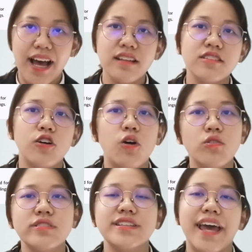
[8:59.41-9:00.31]
under
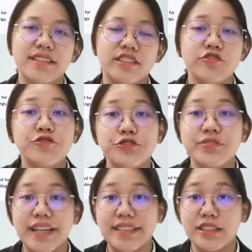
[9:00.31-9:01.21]
order acting Rule
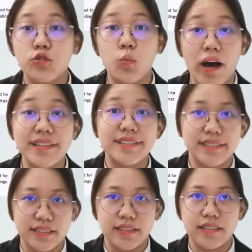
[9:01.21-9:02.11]

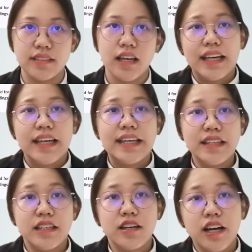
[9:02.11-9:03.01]
19(1)(d). In
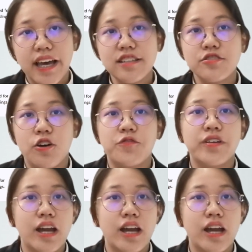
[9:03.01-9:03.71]
the case of